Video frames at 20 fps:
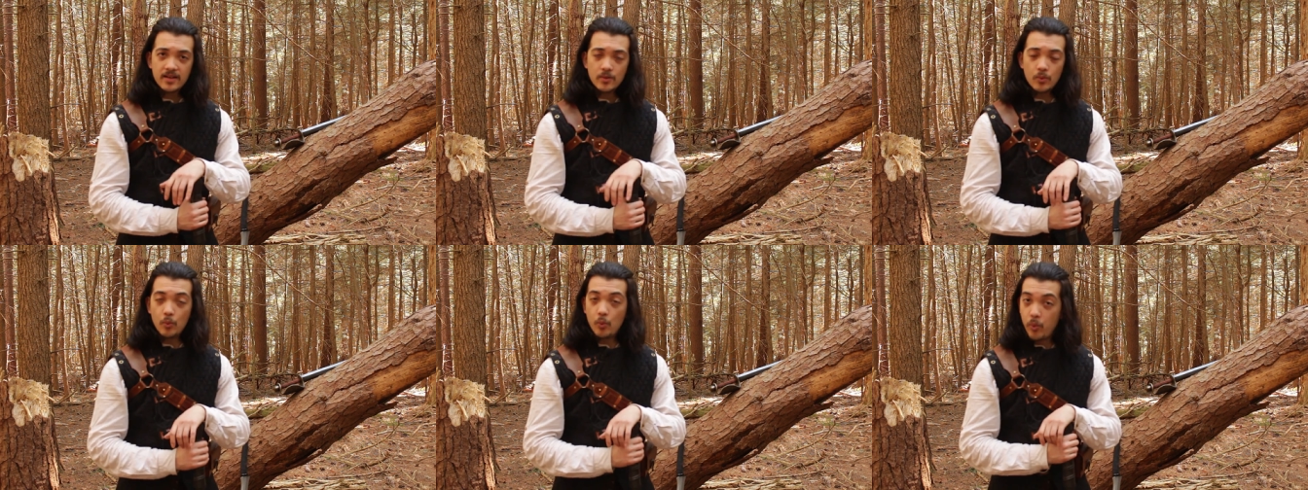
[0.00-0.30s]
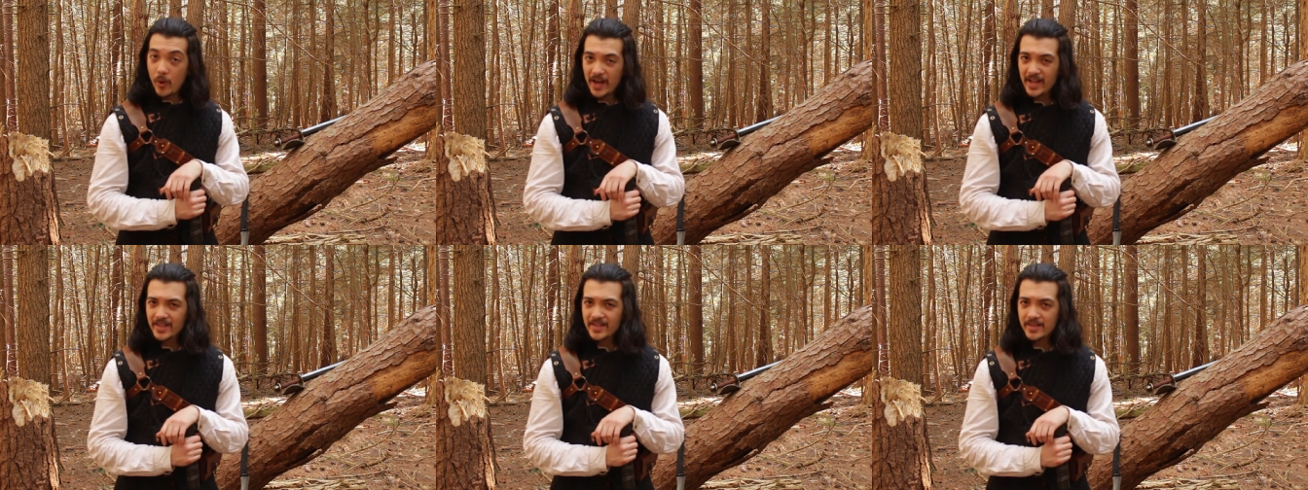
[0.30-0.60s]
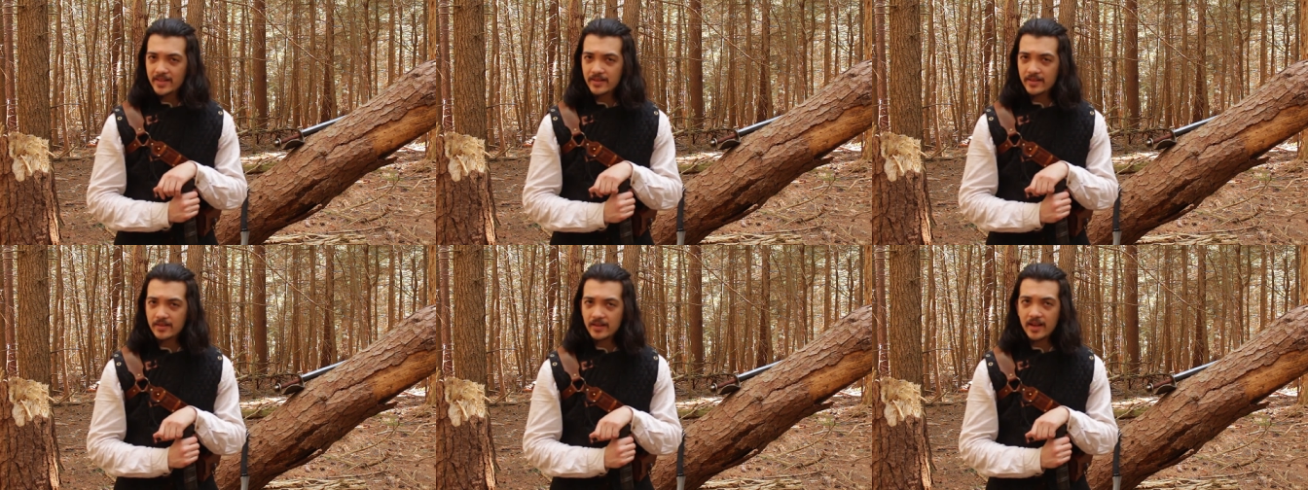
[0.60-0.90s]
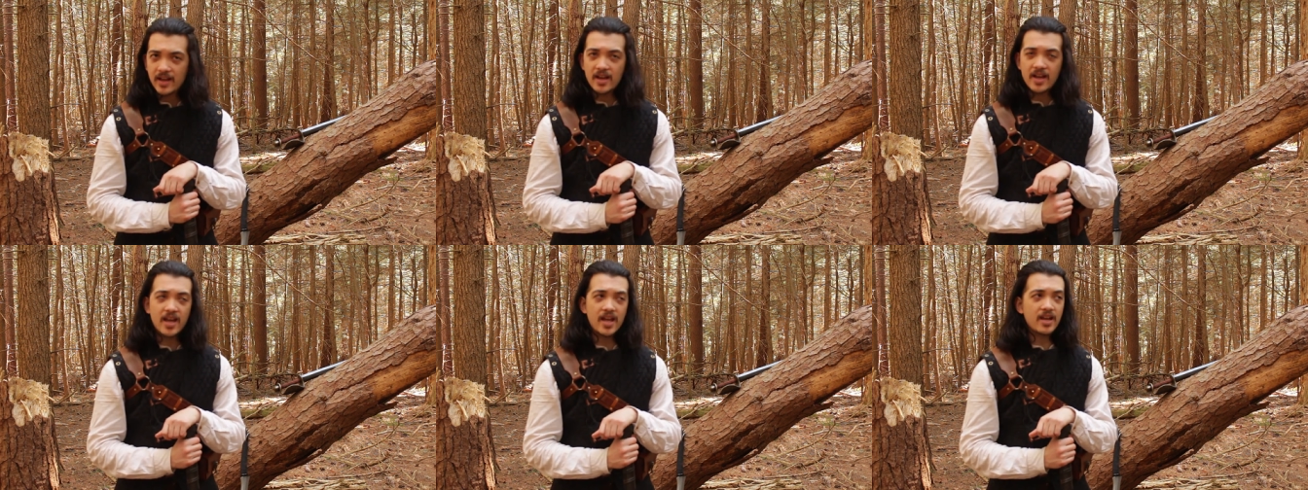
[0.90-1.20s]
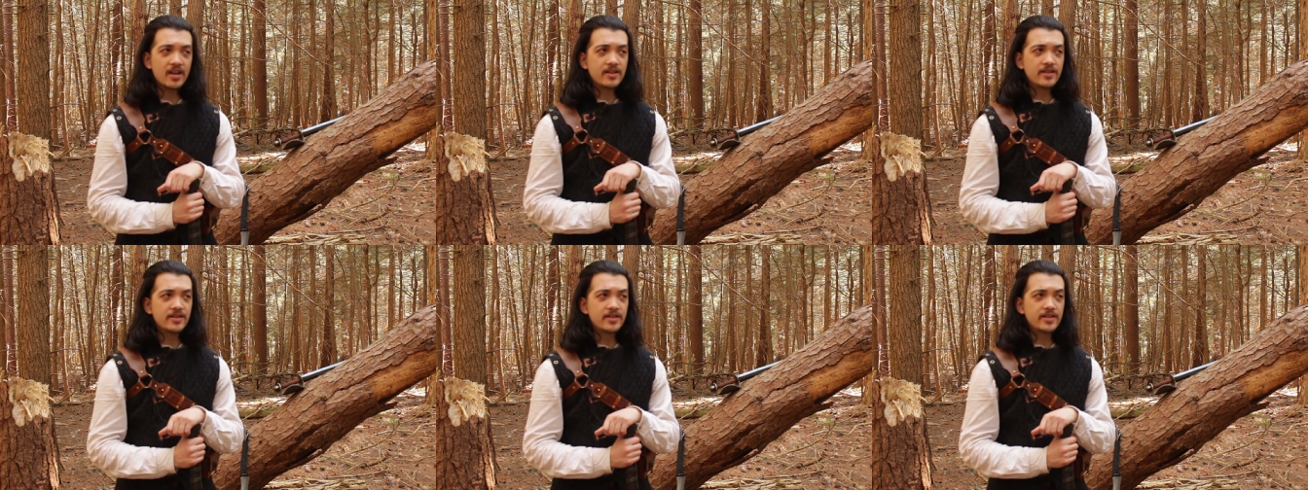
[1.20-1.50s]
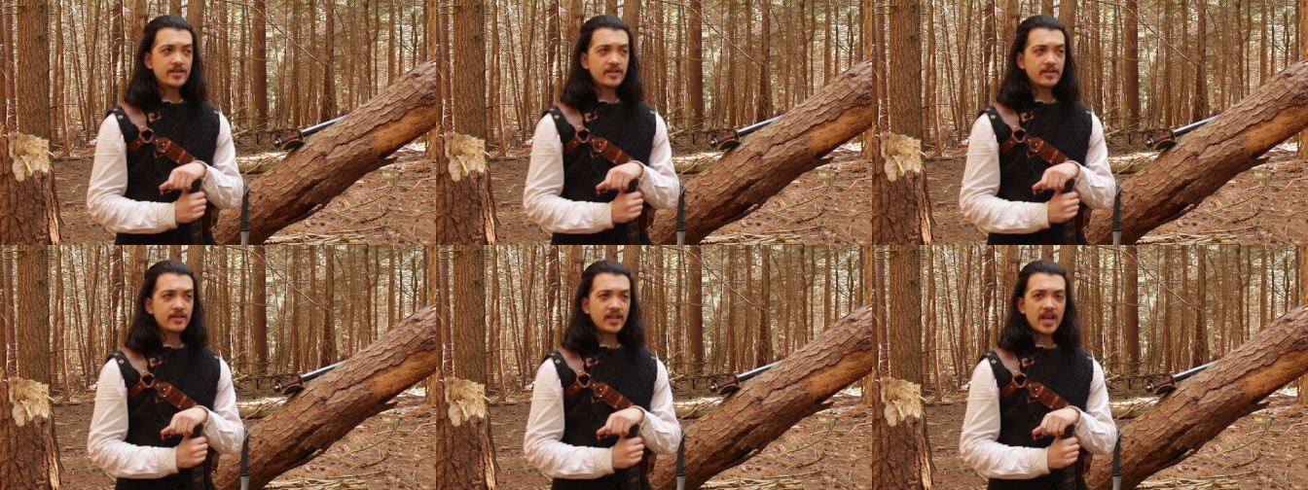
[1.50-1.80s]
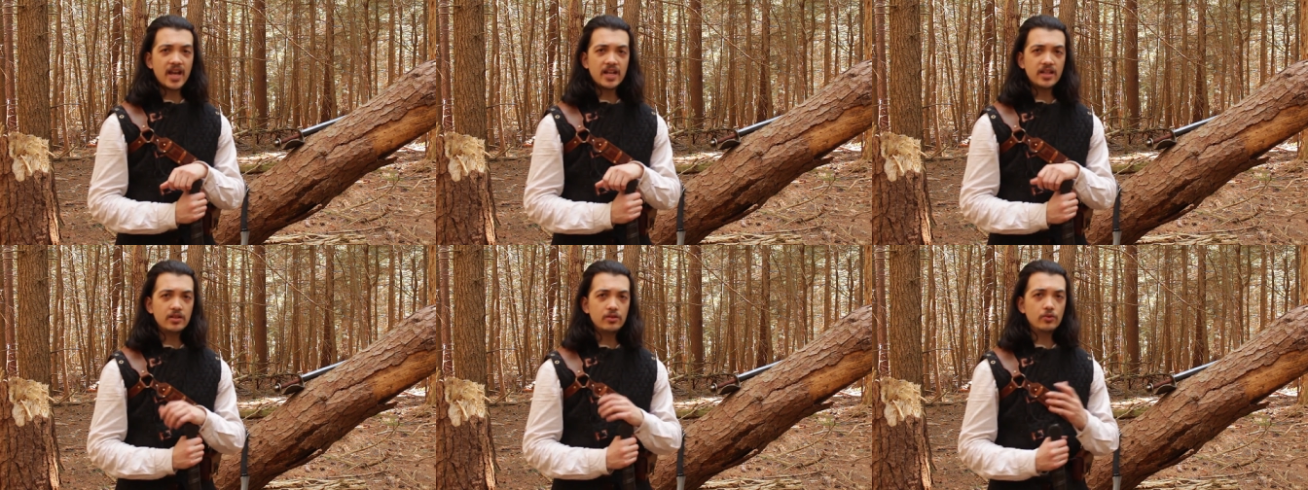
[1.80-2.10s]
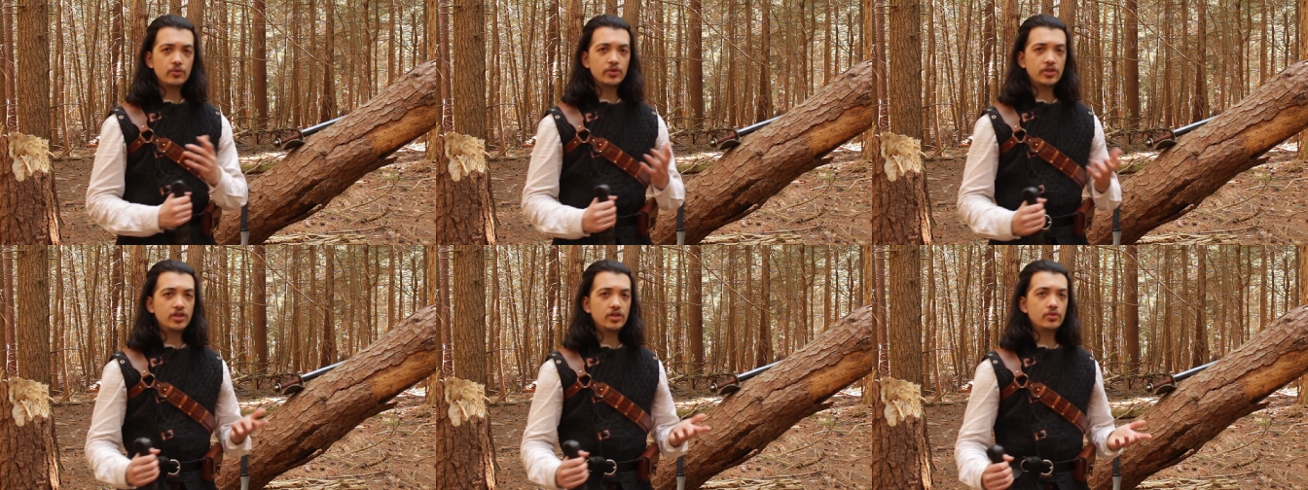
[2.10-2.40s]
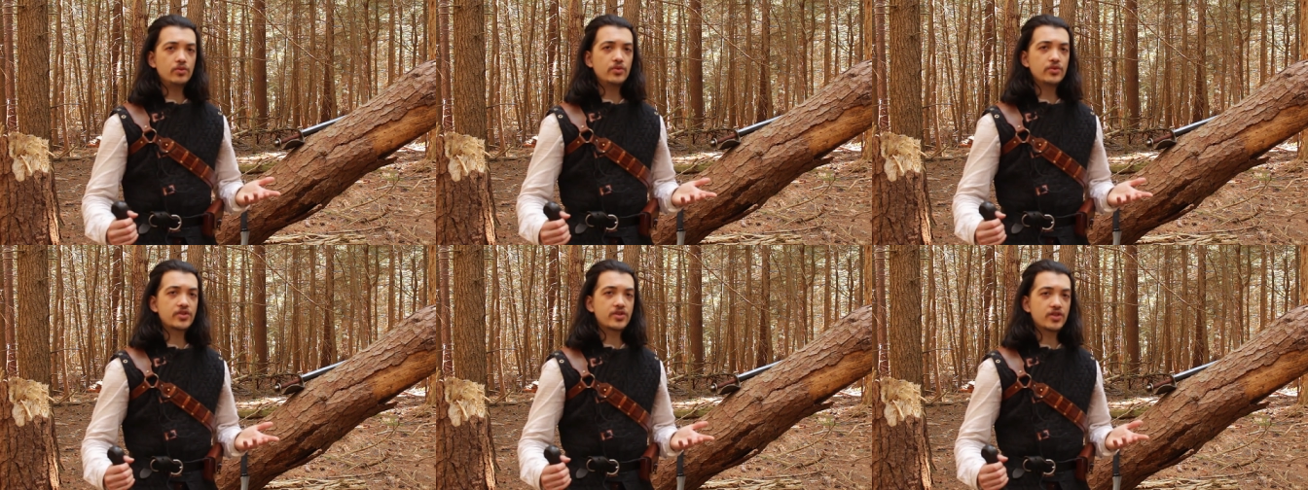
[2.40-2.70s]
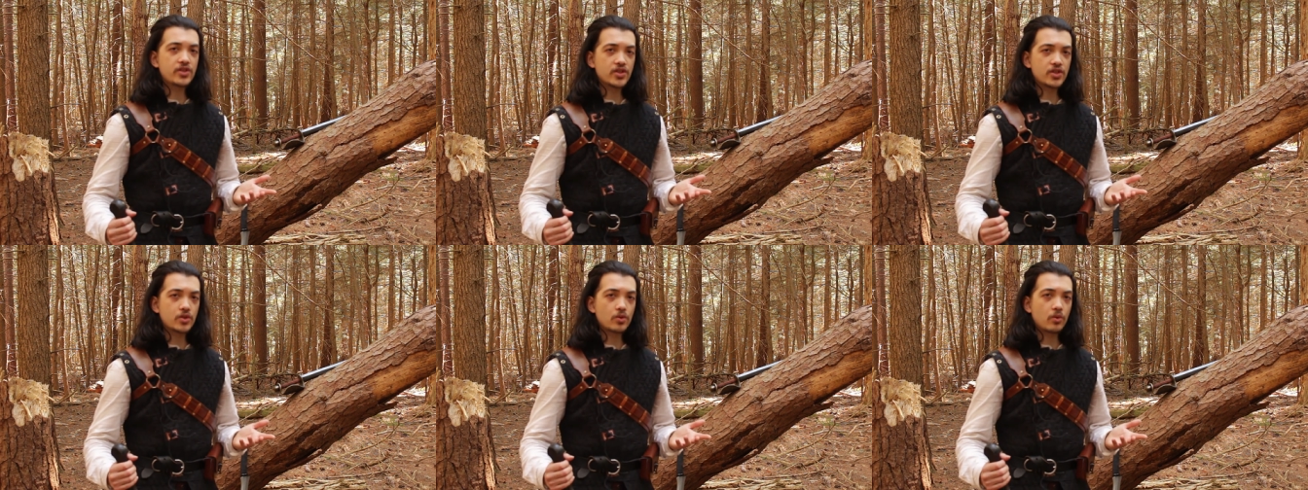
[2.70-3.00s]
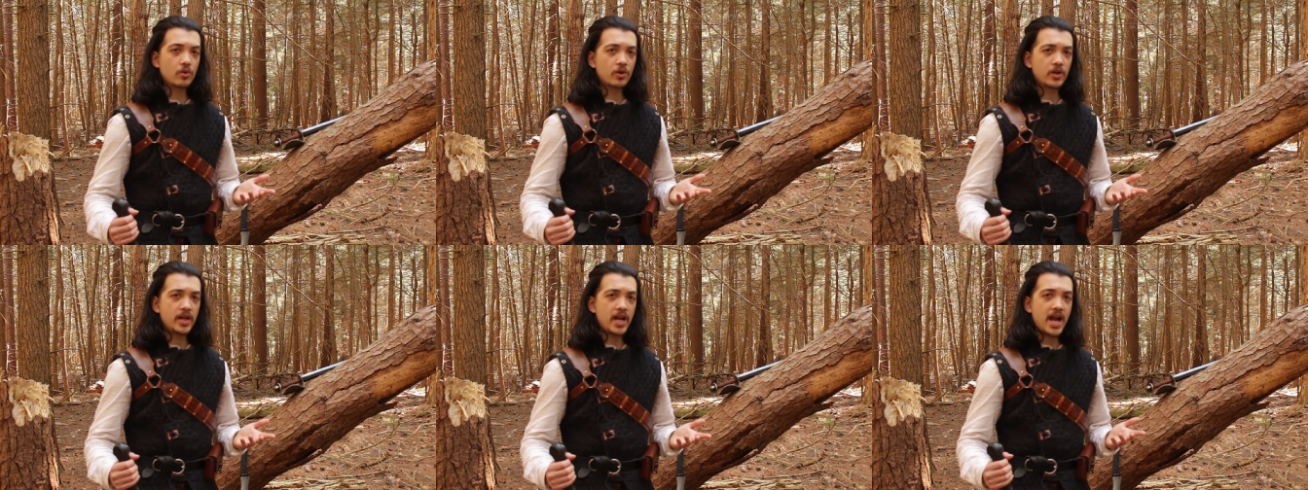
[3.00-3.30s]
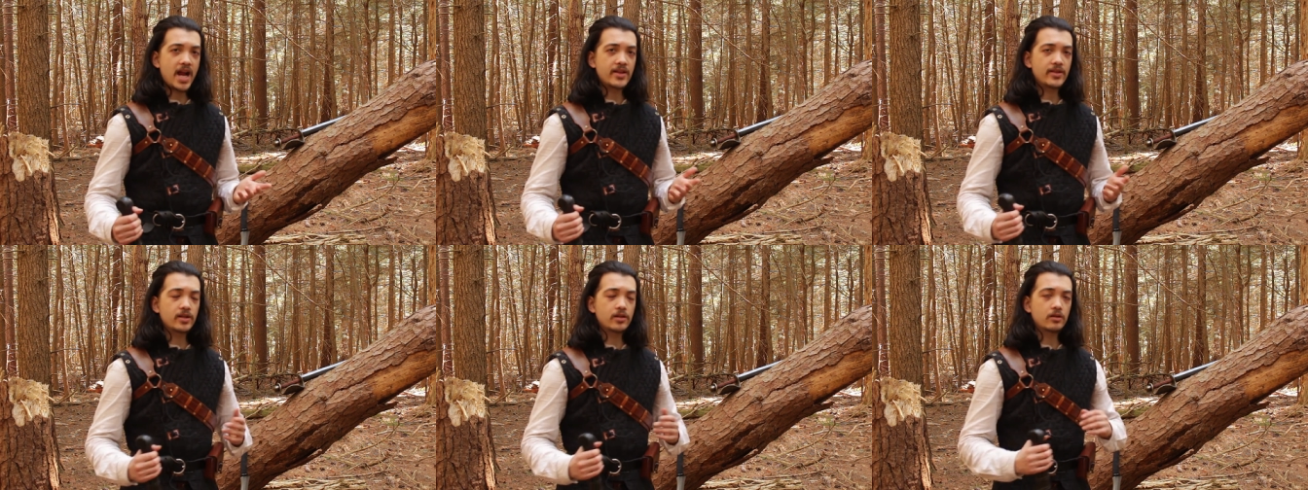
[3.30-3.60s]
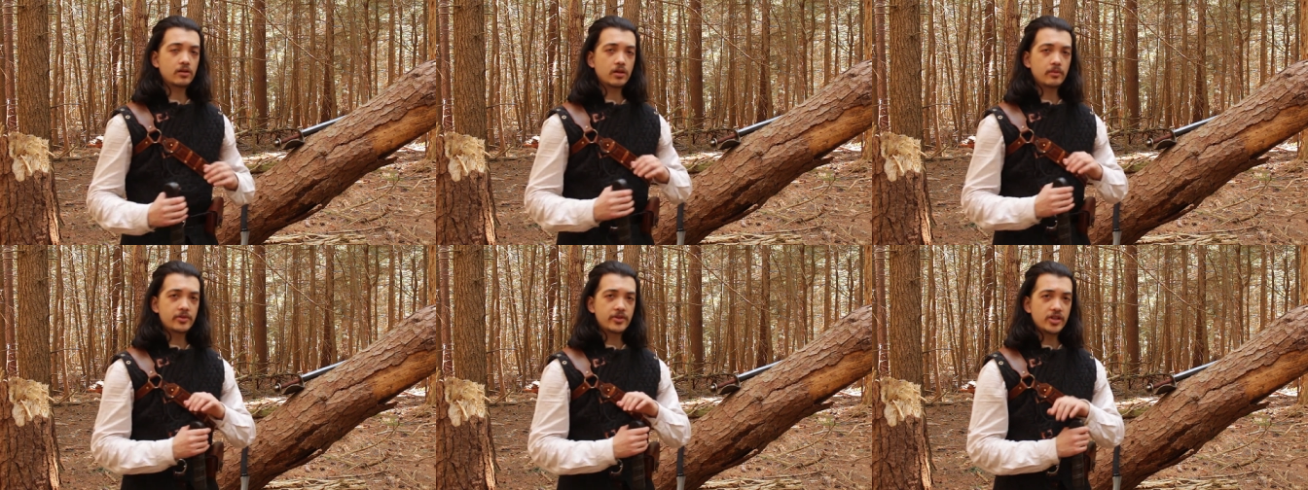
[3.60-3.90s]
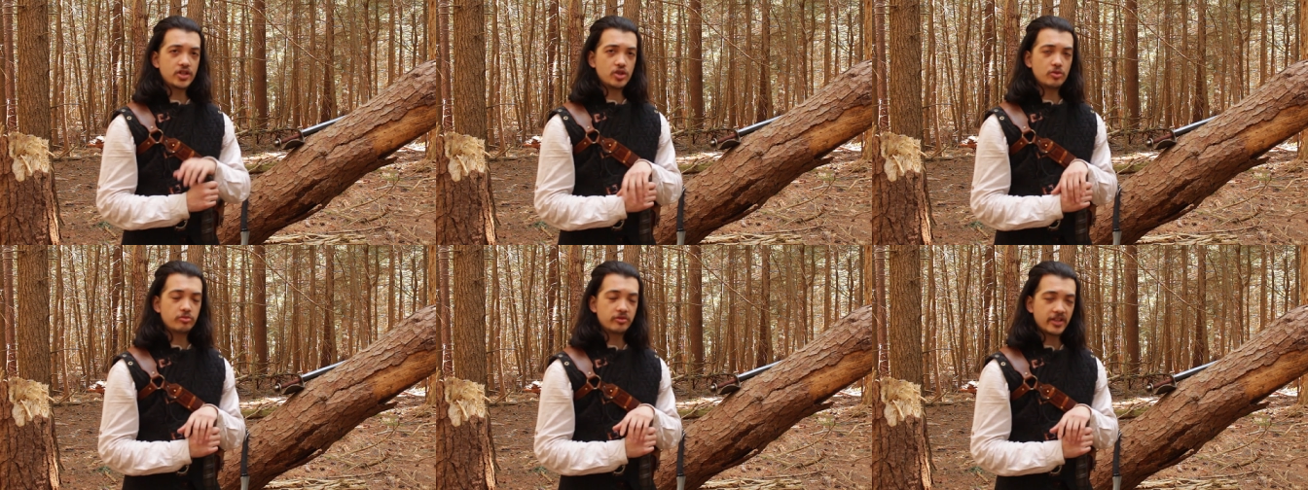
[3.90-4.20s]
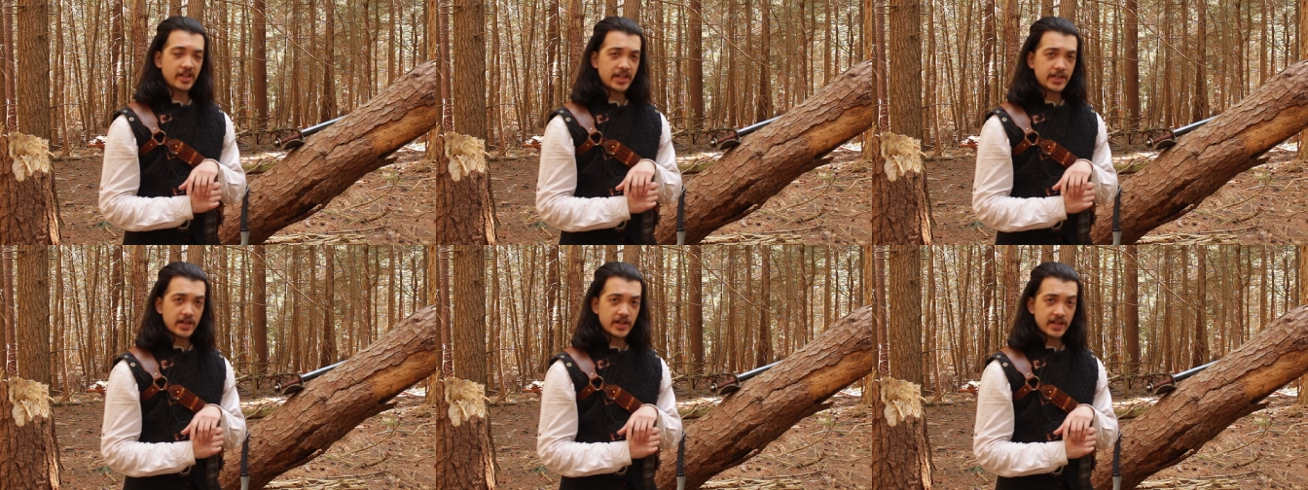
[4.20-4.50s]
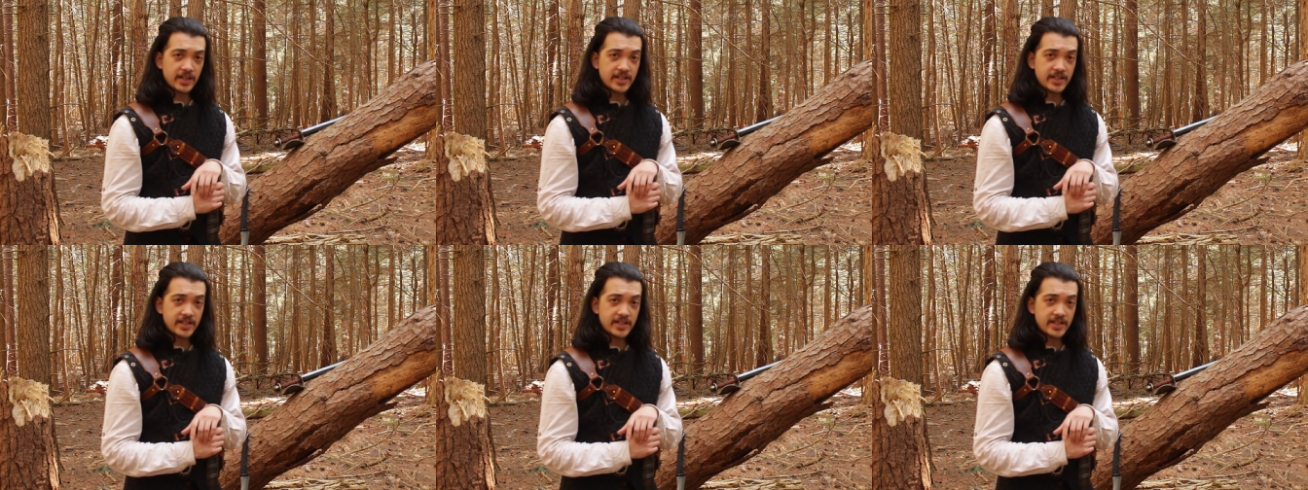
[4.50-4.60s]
weight, and can you use the sword at the LARP that you plan on